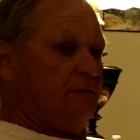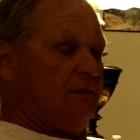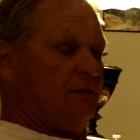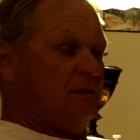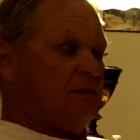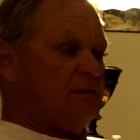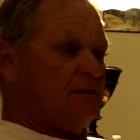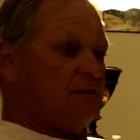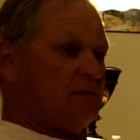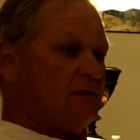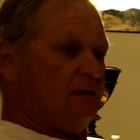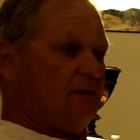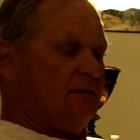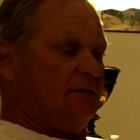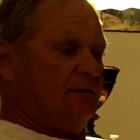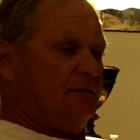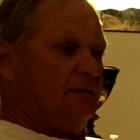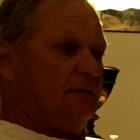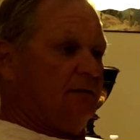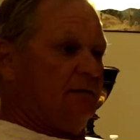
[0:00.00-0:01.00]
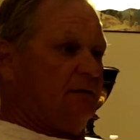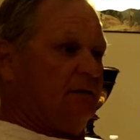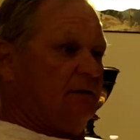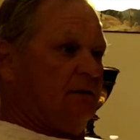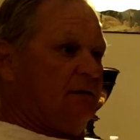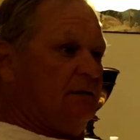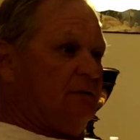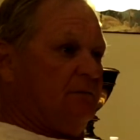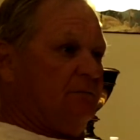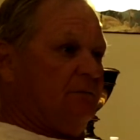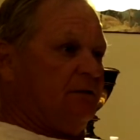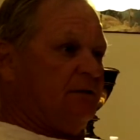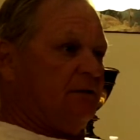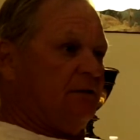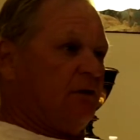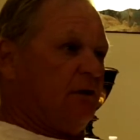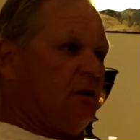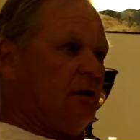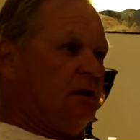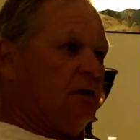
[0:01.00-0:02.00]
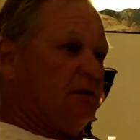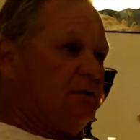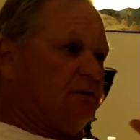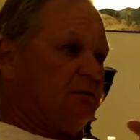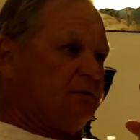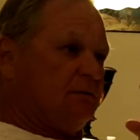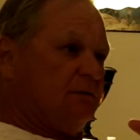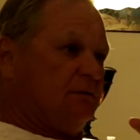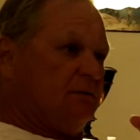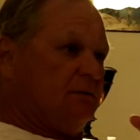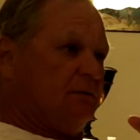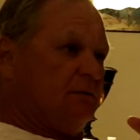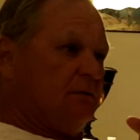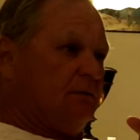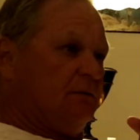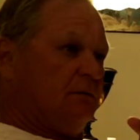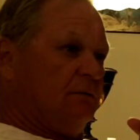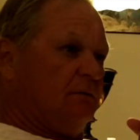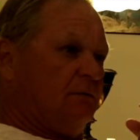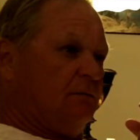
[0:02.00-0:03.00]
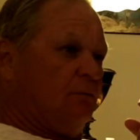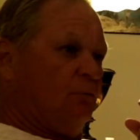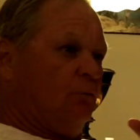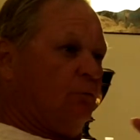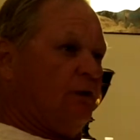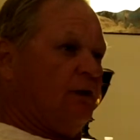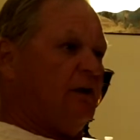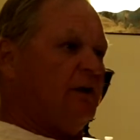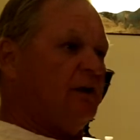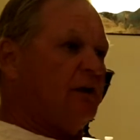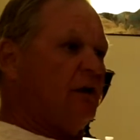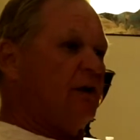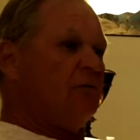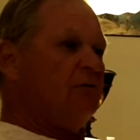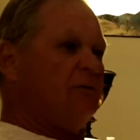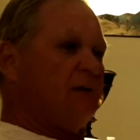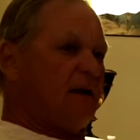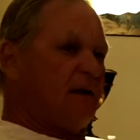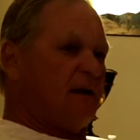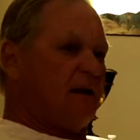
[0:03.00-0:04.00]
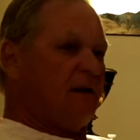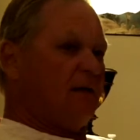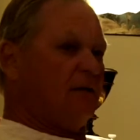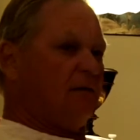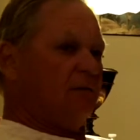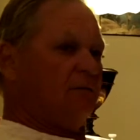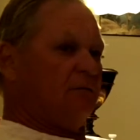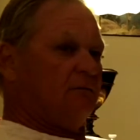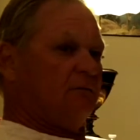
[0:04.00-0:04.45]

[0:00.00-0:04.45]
He said, because we know now